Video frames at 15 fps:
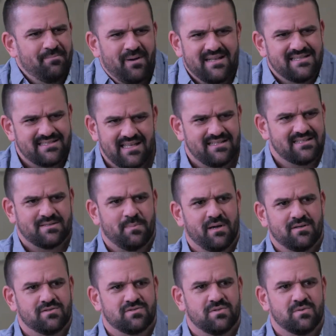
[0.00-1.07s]
state this about you,
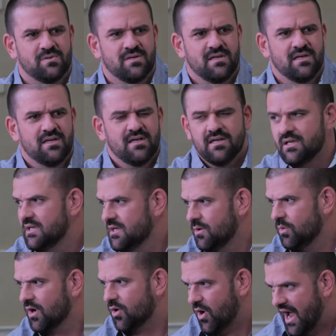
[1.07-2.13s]
Stu.
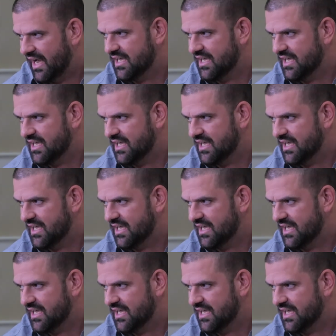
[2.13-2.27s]
We're cracking the